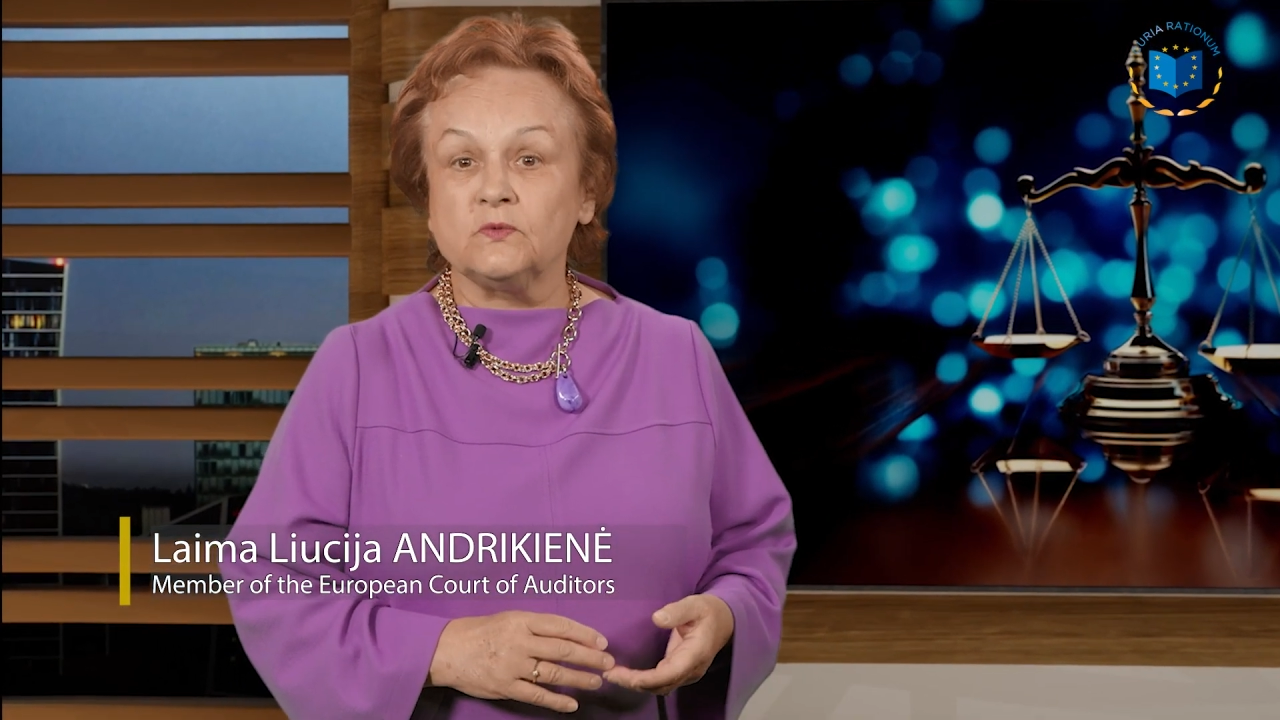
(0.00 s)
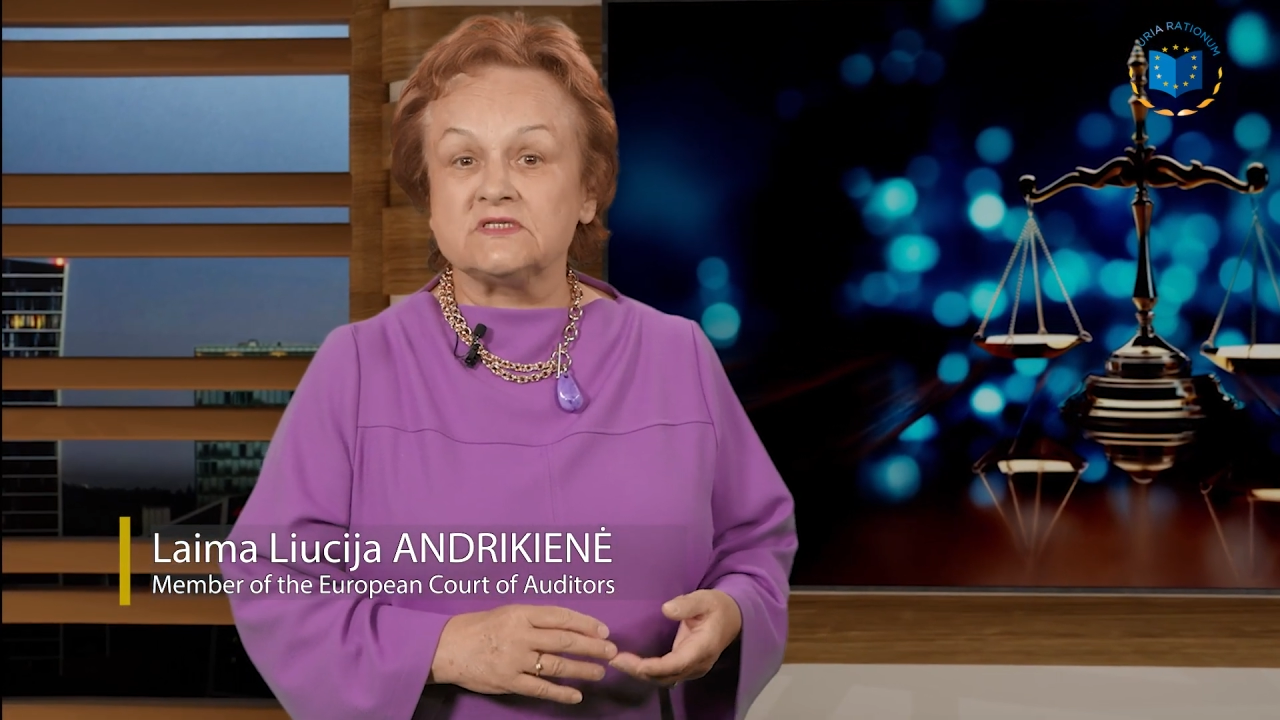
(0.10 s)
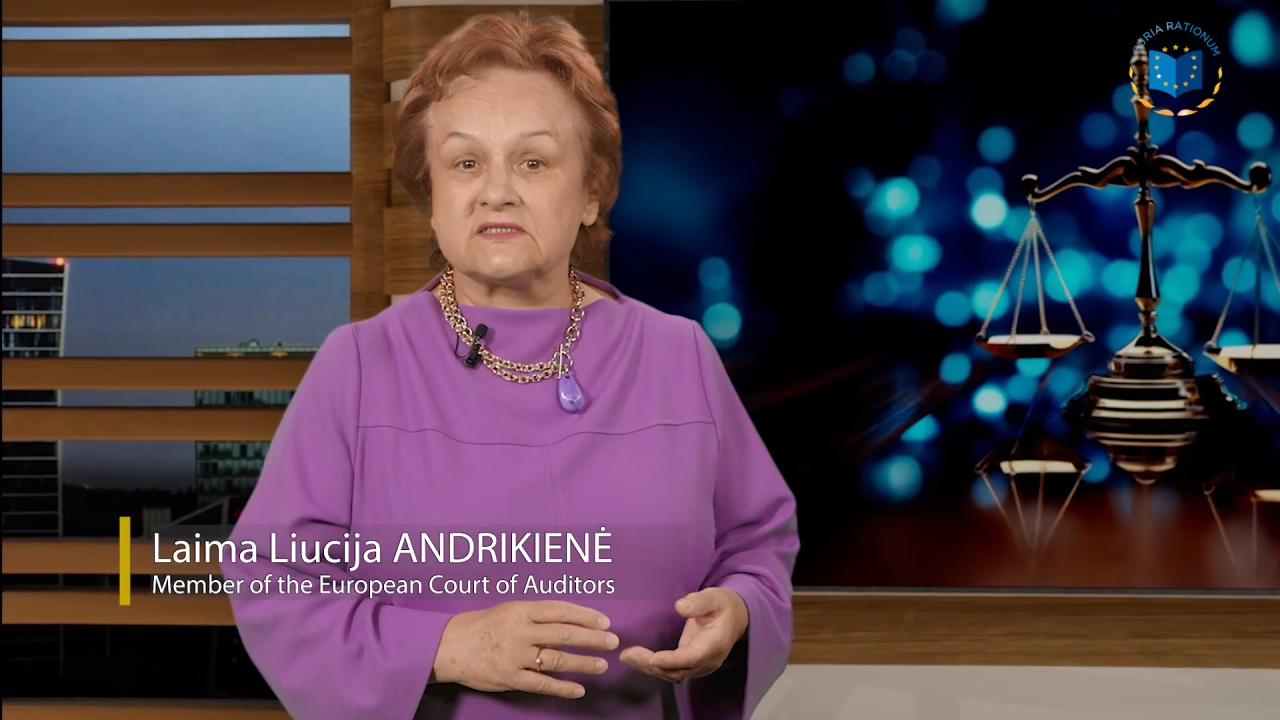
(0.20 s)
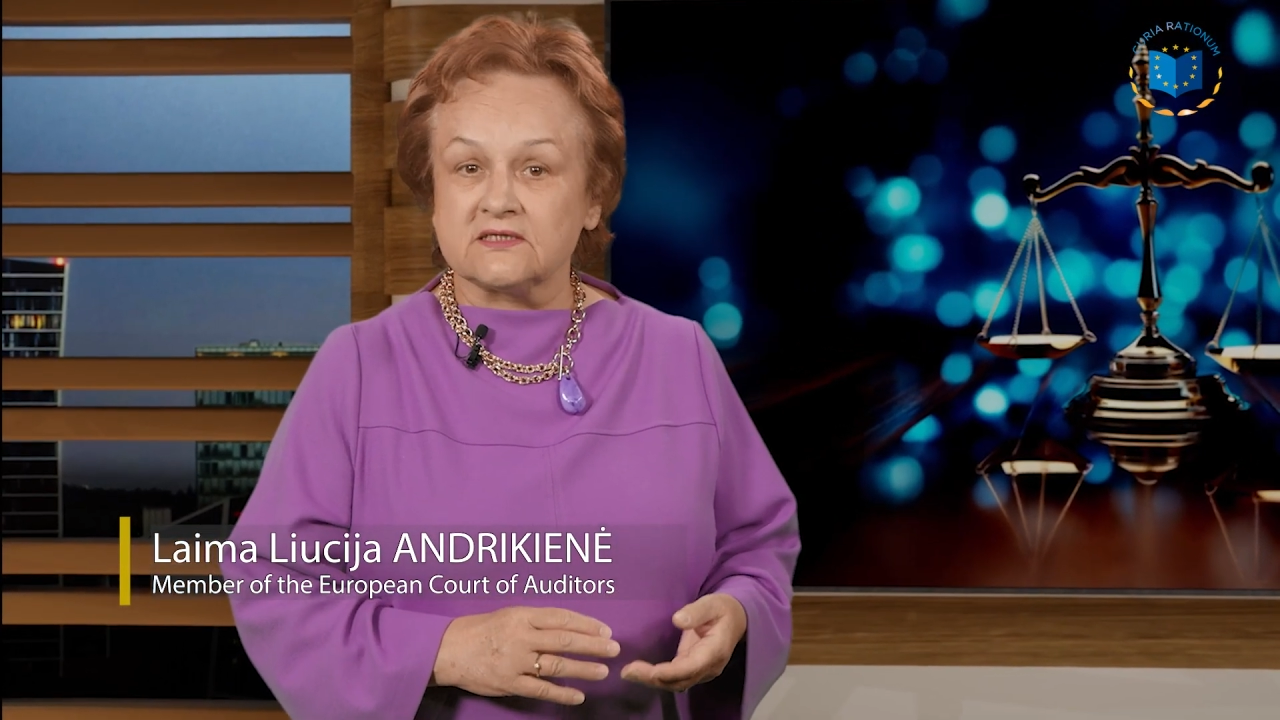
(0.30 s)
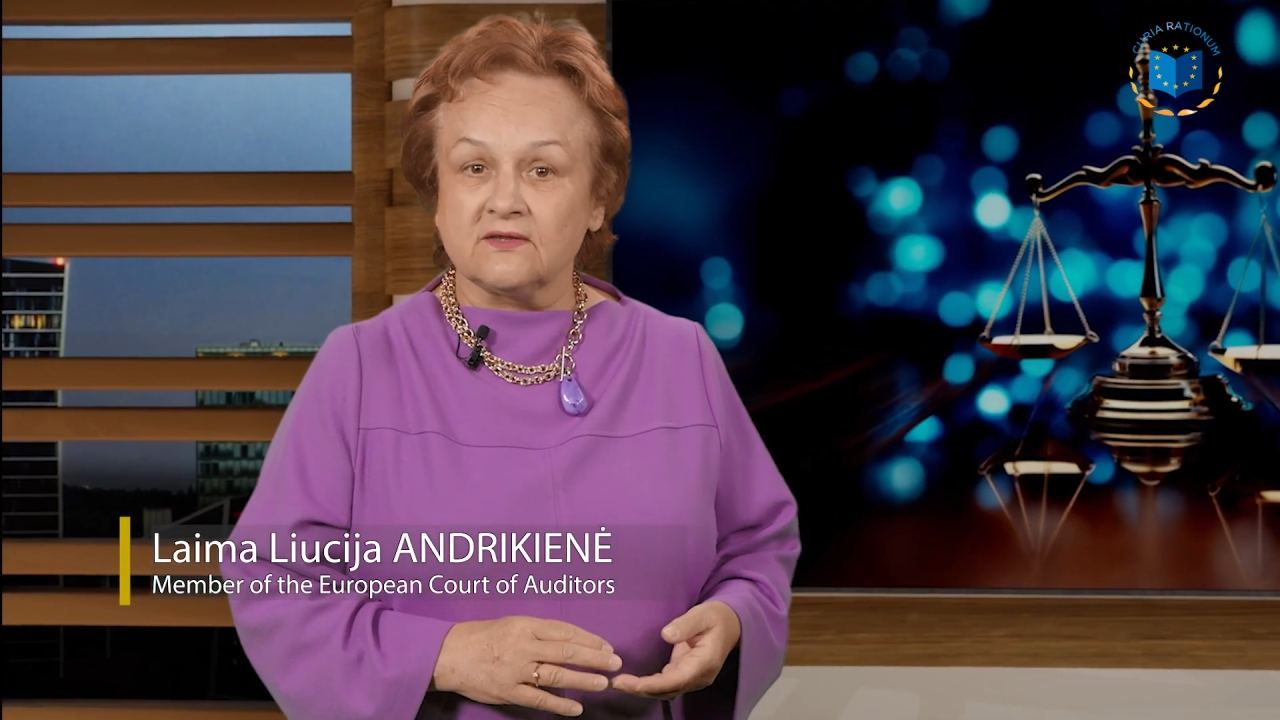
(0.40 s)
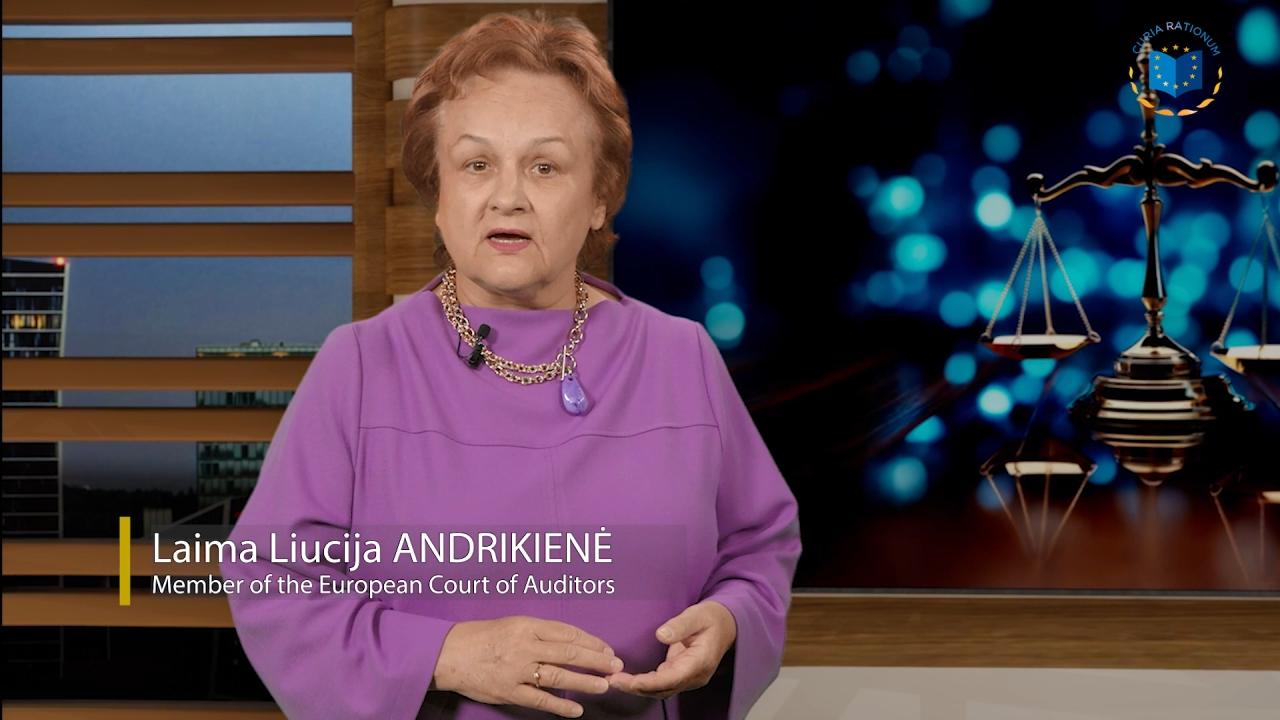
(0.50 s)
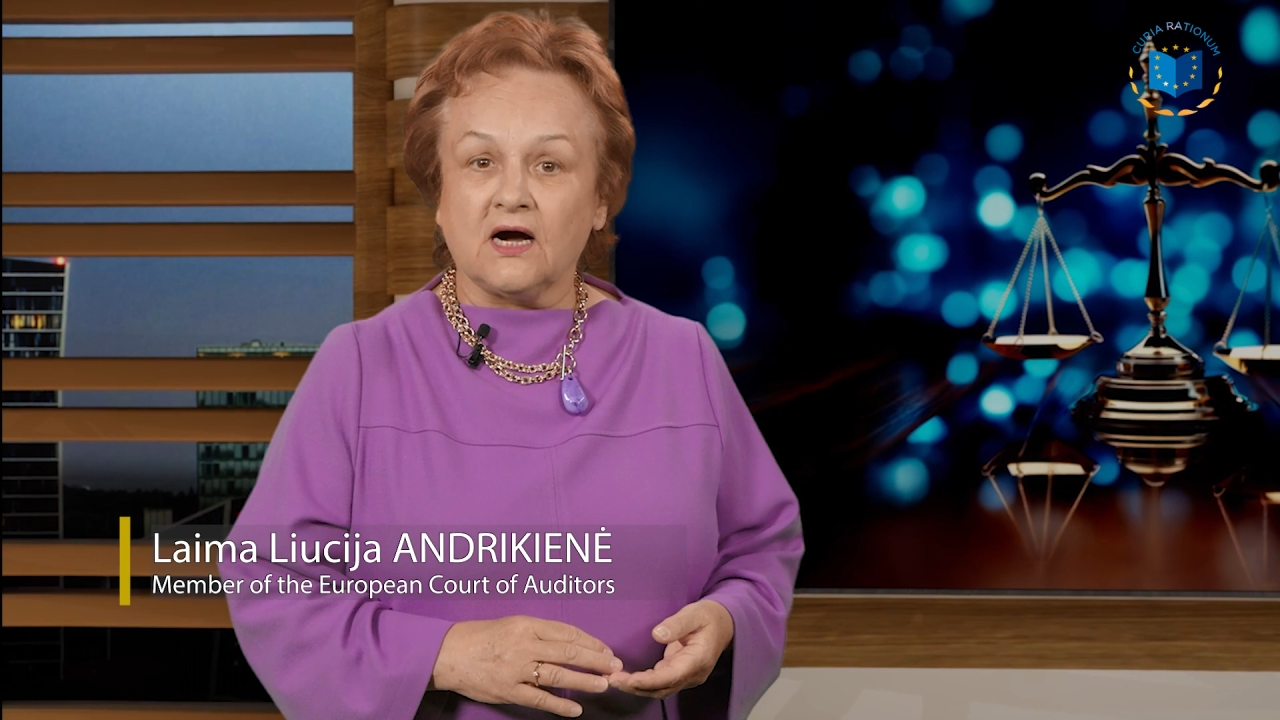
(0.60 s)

within